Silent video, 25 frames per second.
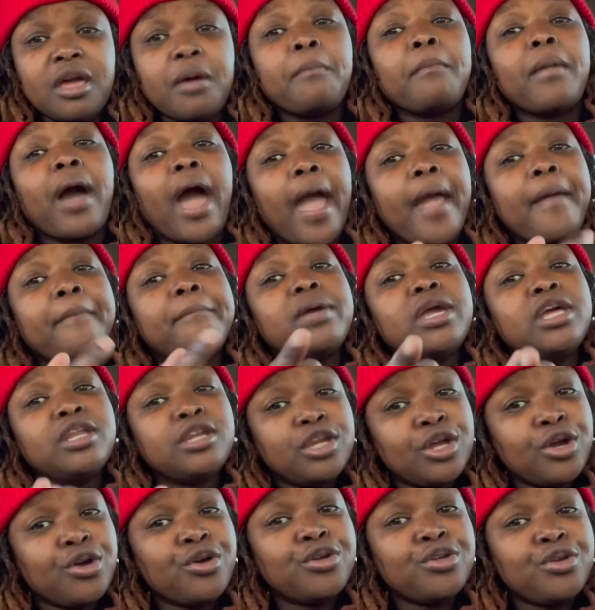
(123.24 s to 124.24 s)
It might be
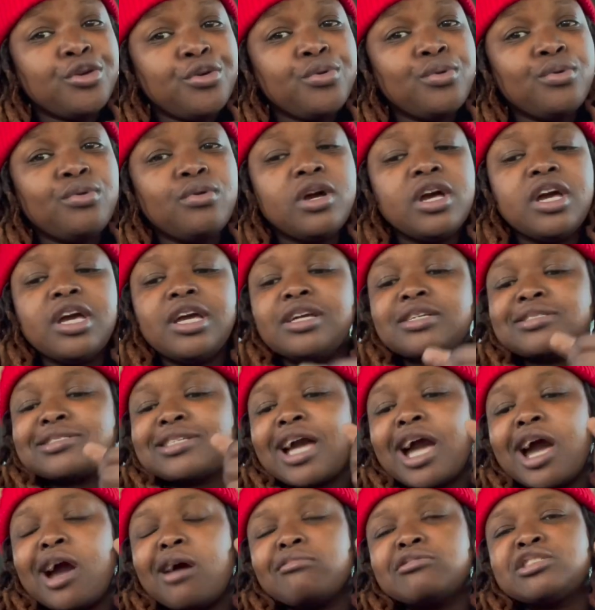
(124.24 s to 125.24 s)
near you. It's
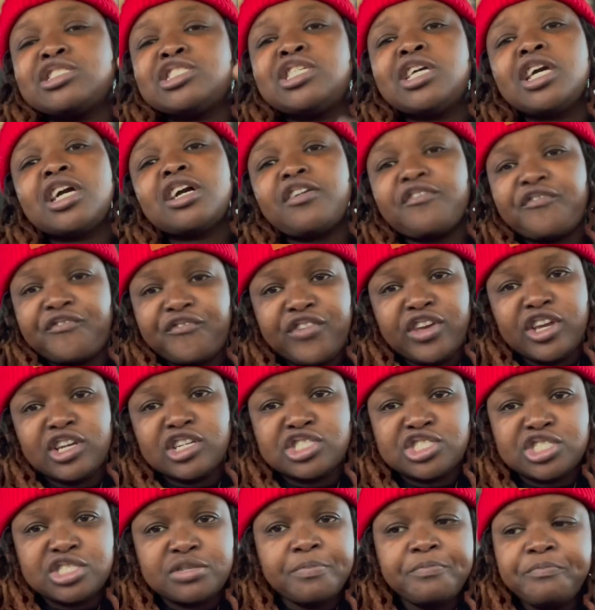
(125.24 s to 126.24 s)
called Chick O'
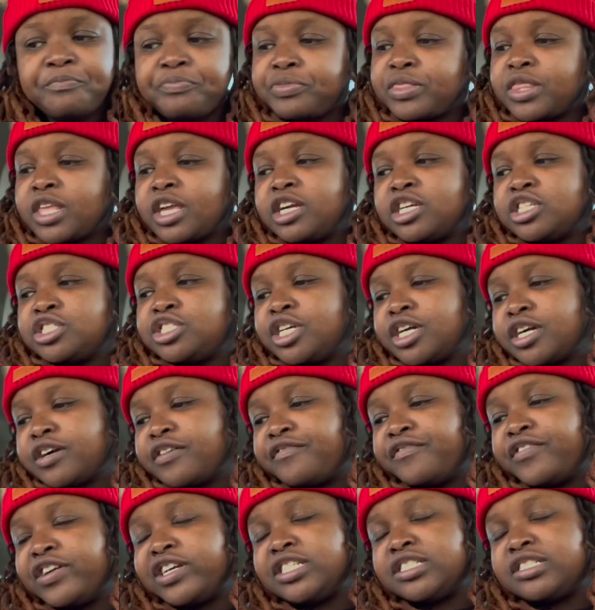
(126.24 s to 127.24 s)
Fish. Chick O'
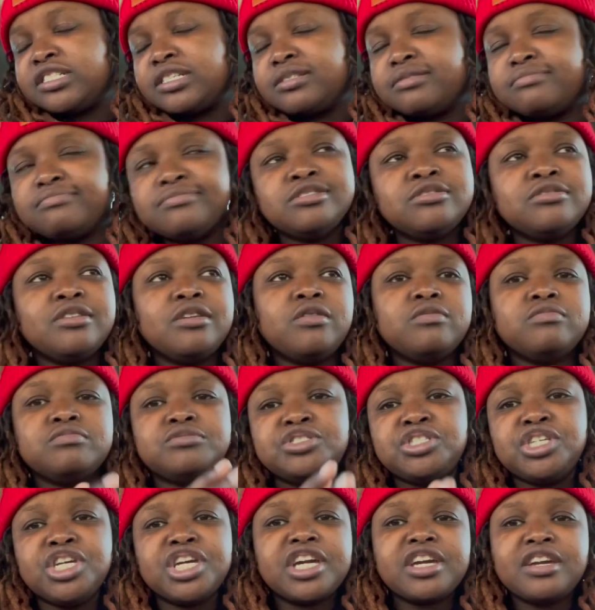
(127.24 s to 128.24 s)
Fish, you know,
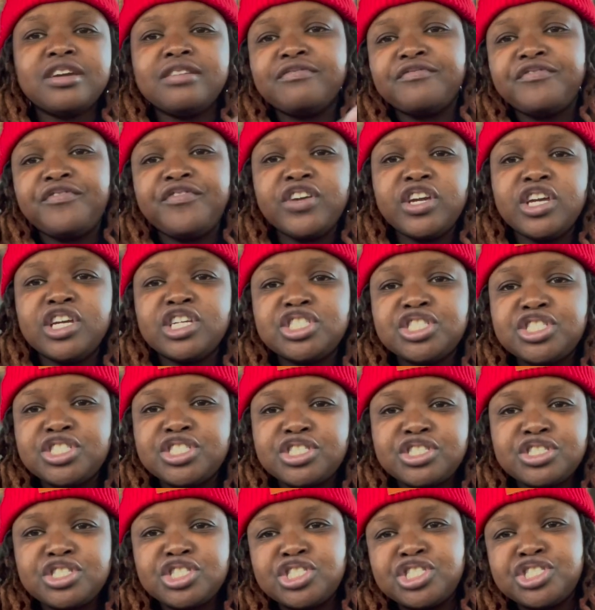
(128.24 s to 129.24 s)
chicken, fish,
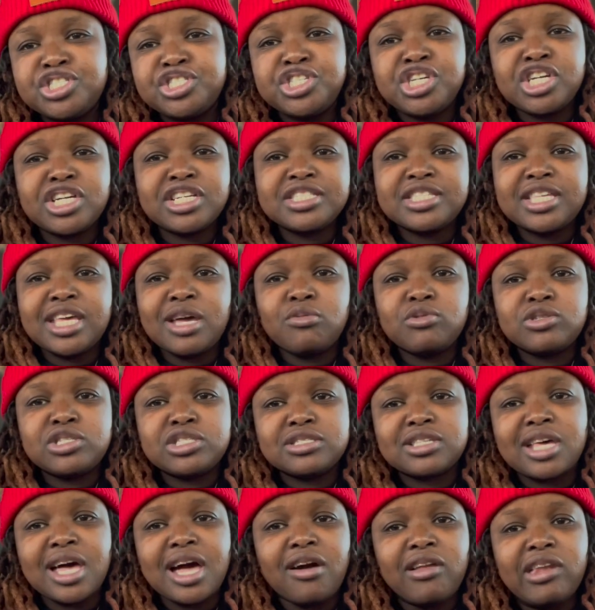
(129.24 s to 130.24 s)
chicken
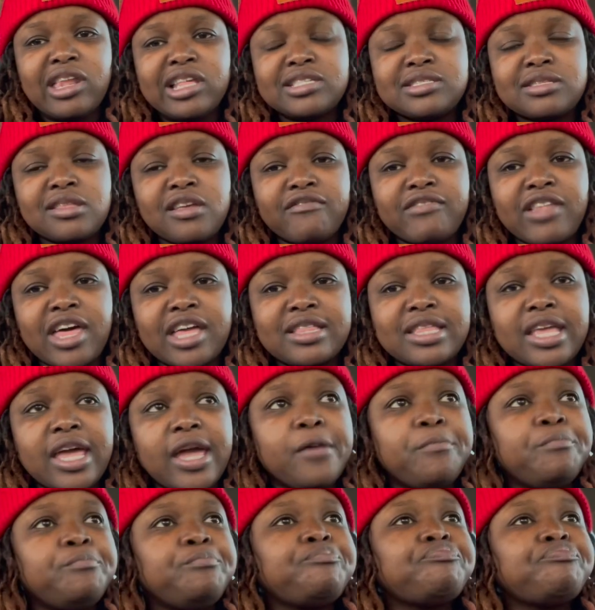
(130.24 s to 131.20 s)
sandwiches, all this stuff like that.